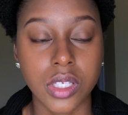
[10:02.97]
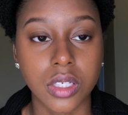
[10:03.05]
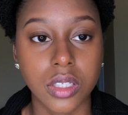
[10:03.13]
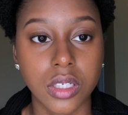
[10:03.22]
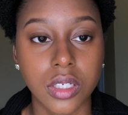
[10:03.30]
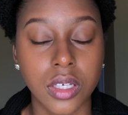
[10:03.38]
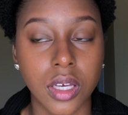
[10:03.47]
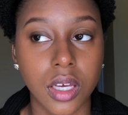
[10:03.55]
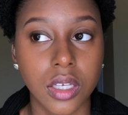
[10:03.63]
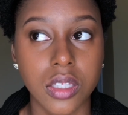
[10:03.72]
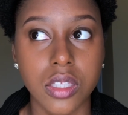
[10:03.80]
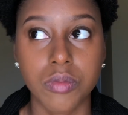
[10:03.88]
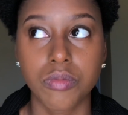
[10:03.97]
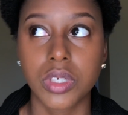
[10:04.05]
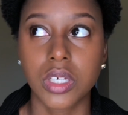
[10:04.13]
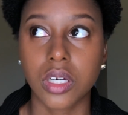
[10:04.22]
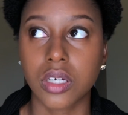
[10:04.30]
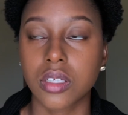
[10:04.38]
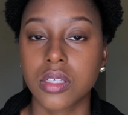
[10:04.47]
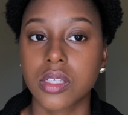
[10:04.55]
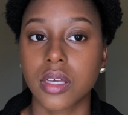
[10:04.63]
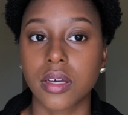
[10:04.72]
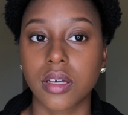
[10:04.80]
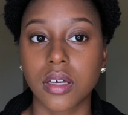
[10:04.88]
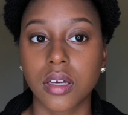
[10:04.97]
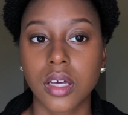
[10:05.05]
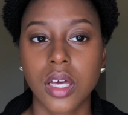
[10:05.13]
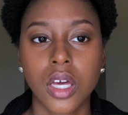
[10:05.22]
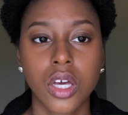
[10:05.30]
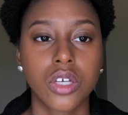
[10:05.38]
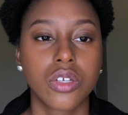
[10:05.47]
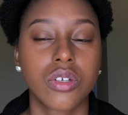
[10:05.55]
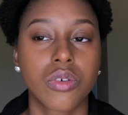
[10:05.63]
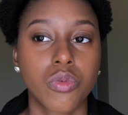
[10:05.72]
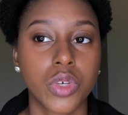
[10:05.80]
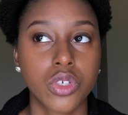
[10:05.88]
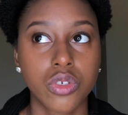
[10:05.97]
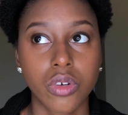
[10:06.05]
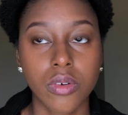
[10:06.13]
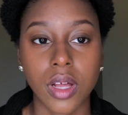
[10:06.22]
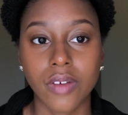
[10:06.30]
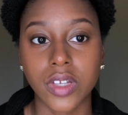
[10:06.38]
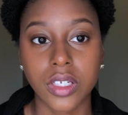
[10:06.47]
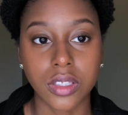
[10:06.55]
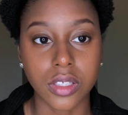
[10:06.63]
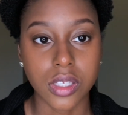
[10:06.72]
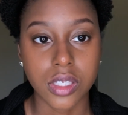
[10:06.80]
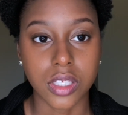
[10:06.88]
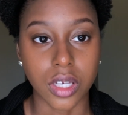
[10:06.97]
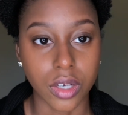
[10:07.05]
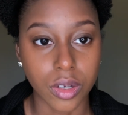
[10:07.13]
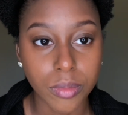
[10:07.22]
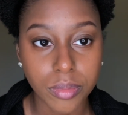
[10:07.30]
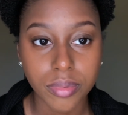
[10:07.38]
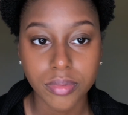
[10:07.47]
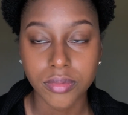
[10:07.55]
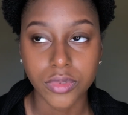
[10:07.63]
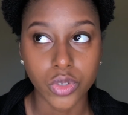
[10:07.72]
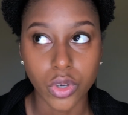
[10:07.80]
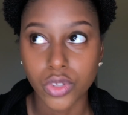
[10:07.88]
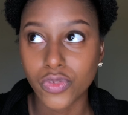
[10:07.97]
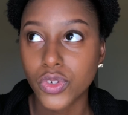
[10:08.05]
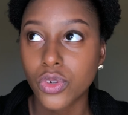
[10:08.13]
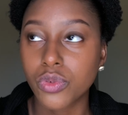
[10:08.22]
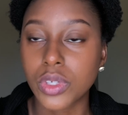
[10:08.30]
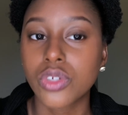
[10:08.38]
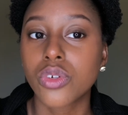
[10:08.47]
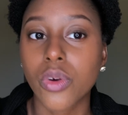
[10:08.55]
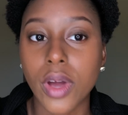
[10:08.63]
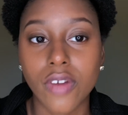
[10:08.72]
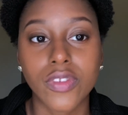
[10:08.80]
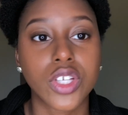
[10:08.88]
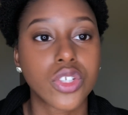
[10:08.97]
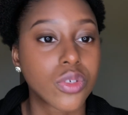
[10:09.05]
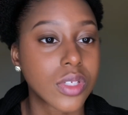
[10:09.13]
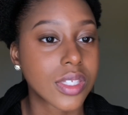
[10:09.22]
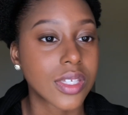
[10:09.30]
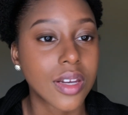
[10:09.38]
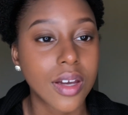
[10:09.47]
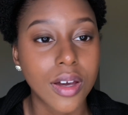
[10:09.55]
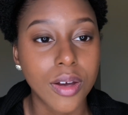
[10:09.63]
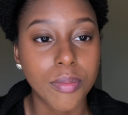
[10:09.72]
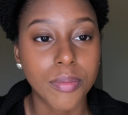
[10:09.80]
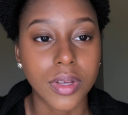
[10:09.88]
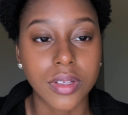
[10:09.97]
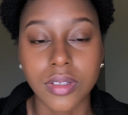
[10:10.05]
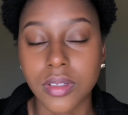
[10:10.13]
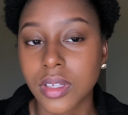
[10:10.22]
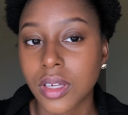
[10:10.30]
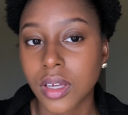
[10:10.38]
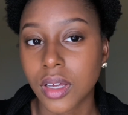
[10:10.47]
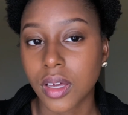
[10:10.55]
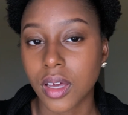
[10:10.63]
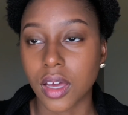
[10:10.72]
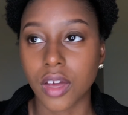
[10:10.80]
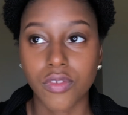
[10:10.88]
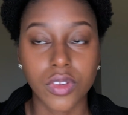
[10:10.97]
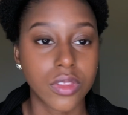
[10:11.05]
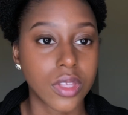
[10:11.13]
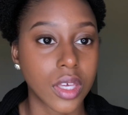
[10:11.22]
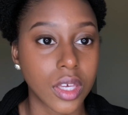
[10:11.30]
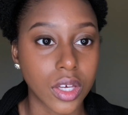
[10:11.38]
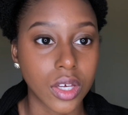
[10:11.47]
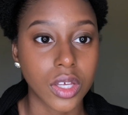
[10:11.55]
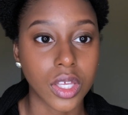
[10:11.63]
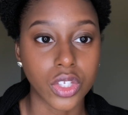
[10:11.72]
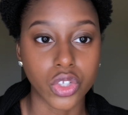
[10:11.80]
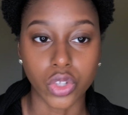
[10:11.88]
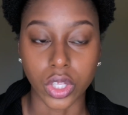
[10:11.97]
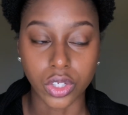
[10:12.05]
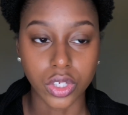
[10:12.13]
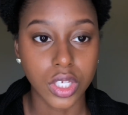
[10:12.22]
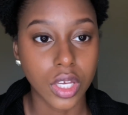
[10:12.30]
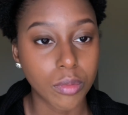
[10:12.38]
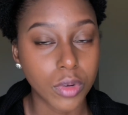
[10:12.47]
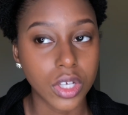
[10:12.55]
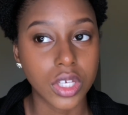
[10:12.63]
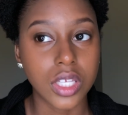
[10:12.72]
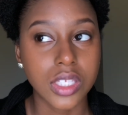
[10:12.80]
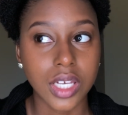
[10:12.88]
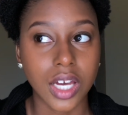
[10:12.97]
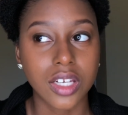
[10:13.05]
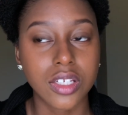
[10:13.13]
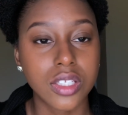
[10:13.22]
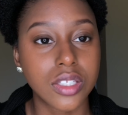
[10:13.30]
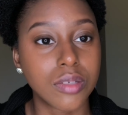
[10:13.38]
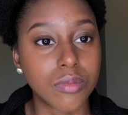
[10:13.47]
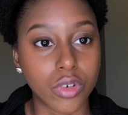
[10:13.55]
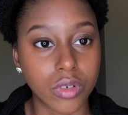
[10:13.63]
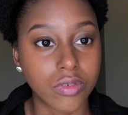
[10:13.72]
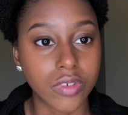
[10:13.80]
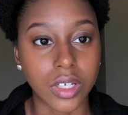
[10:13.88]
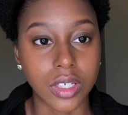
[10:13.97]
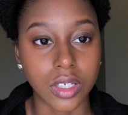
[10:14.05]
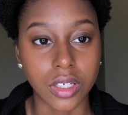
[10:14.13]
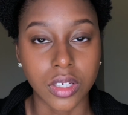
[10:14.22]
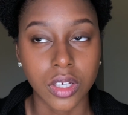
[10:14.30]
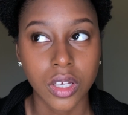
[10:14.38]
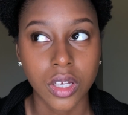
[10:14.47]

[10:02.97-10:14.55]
lately, and it's because, like, you know, when you don't have like this setup, you don't have like your setup and everything, and you like your camera, it's kind of demotivating,